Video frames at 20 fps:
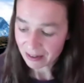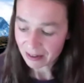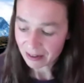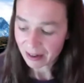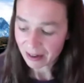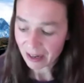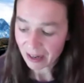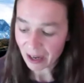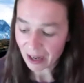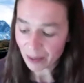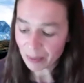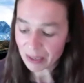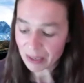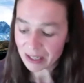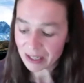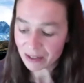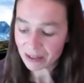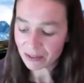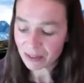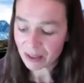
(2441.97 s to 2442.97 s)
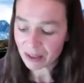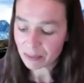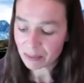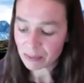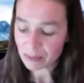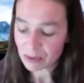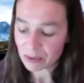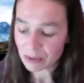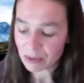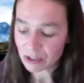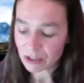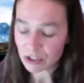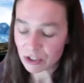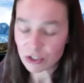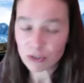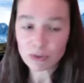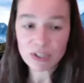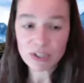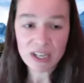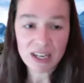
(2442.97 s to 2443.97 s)
how many of them do
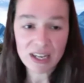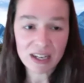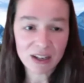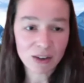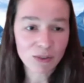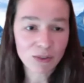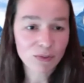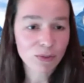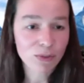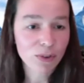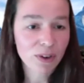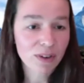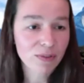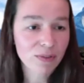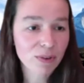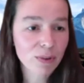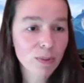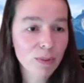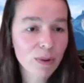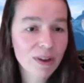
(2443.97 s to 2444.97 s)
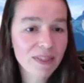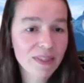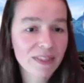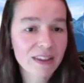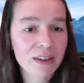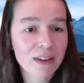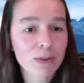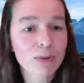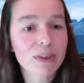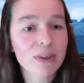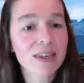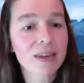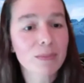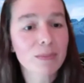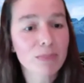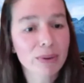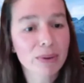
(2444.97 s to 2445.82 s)
you take for every one that you keep